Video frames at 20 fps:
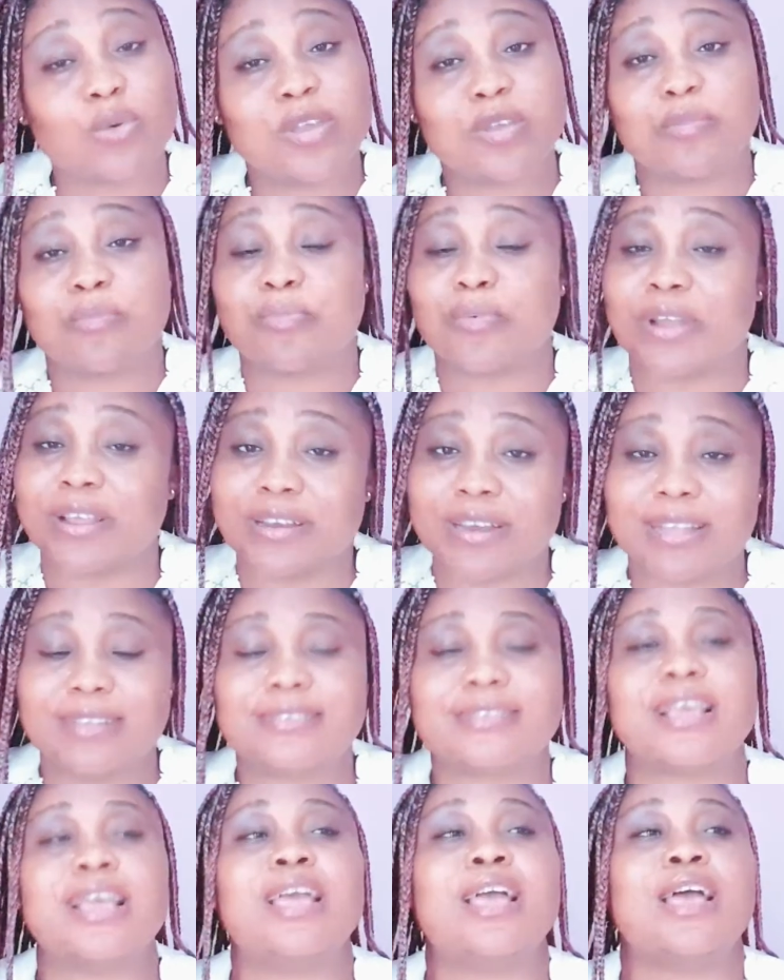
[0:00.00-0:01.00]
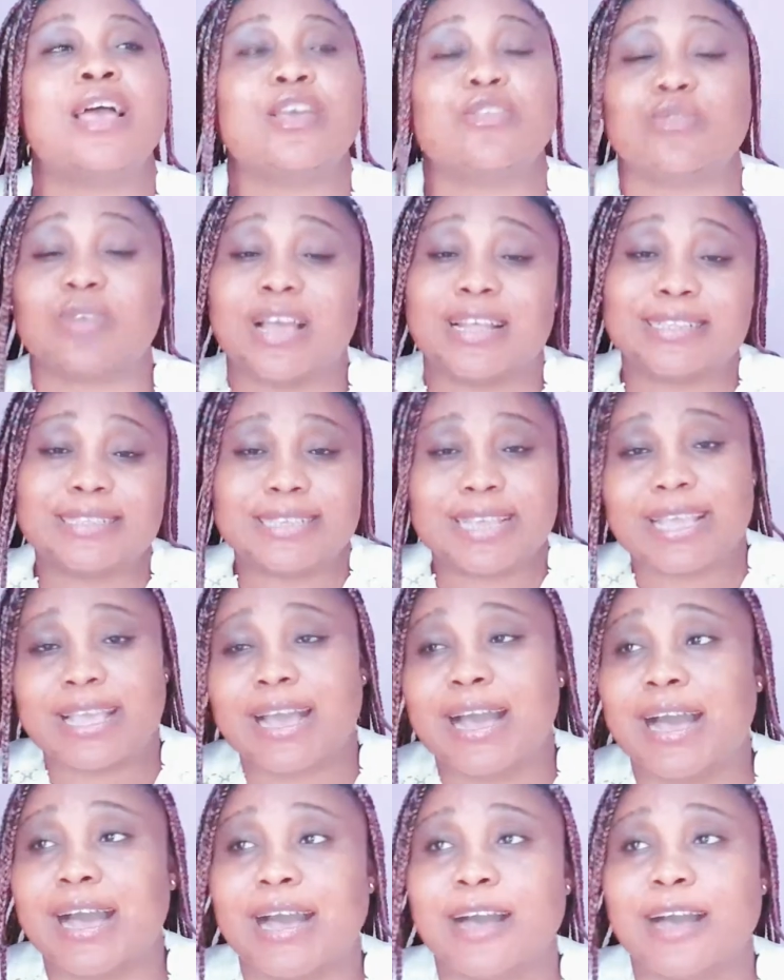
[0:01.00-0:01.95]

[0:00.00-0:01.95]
When you're pregnant, you can take